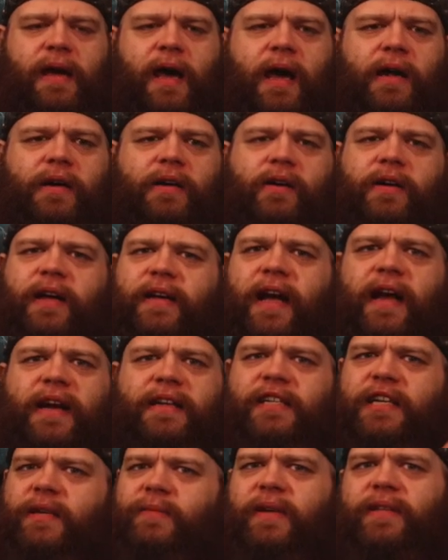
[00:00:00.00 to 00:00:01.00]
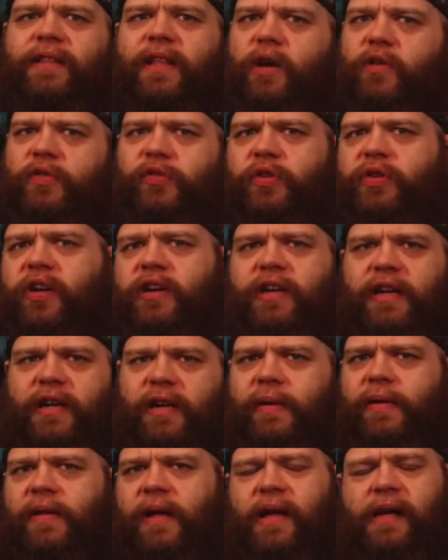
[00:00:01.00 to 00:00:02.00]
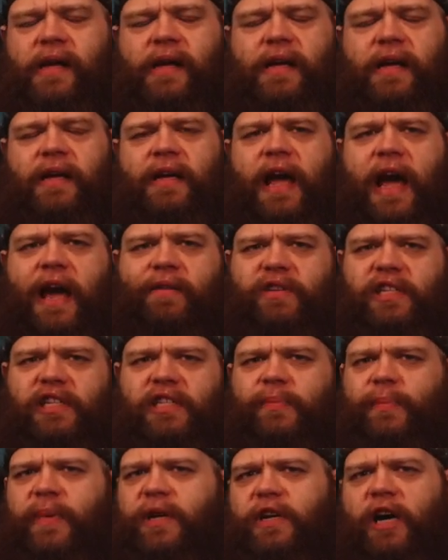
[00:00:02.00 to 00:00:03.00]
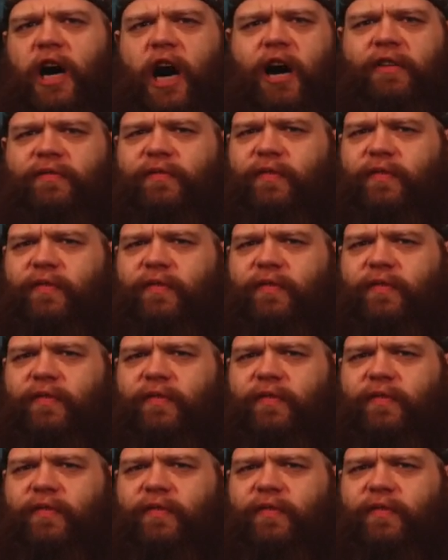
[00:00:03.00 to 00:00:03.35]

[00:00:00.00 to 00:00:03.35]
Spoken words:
kind of seems like they're also going to have a spinoff